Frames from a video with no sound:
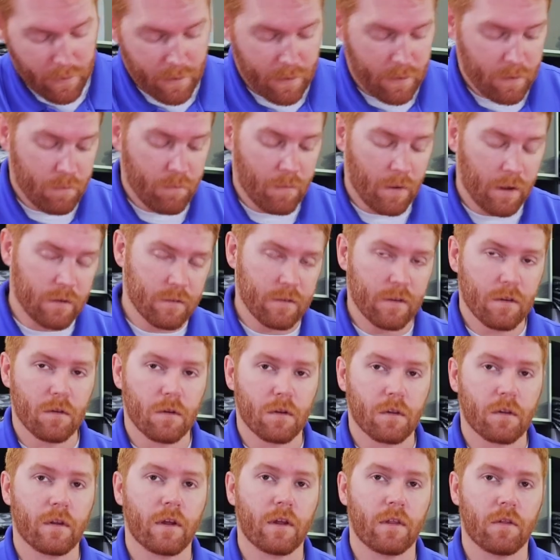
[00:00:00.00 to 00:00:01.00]
It makes it
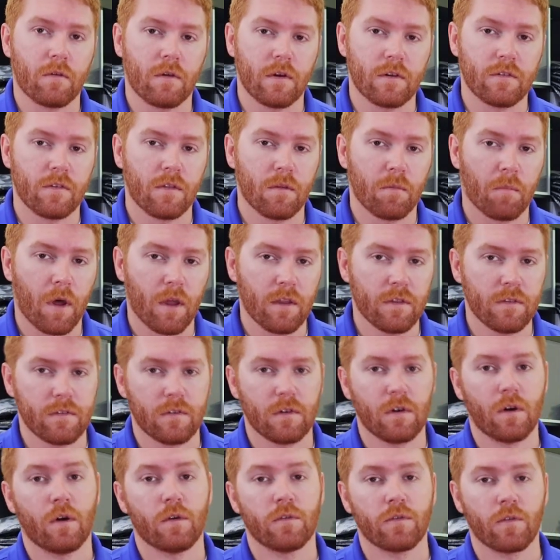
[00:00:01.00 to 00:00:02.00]
look like the rest of the buttons,
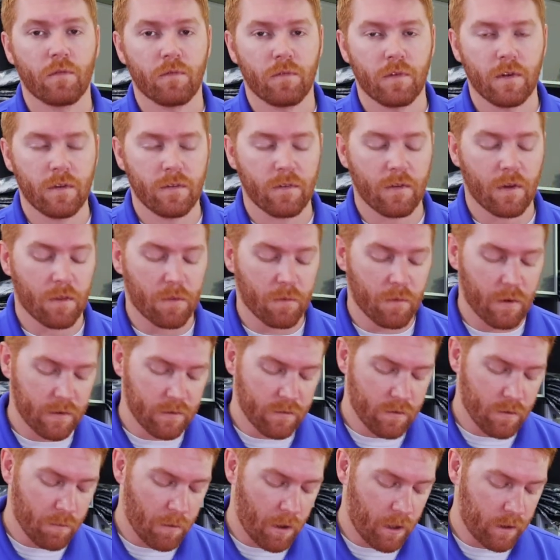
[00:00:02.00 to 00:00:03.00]
and it also feels like the
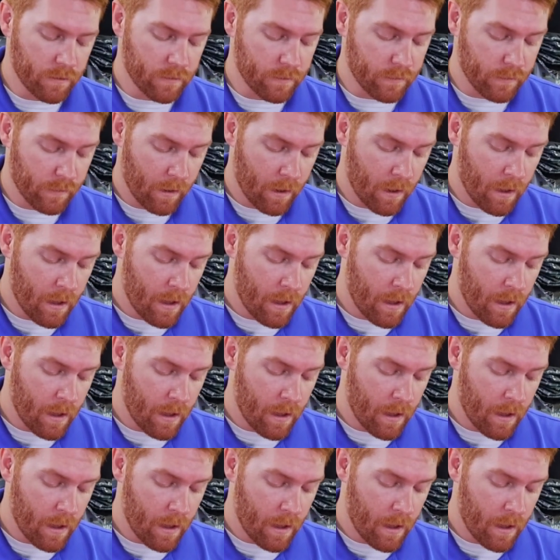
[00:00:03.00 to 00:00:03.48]
rest of the buttons.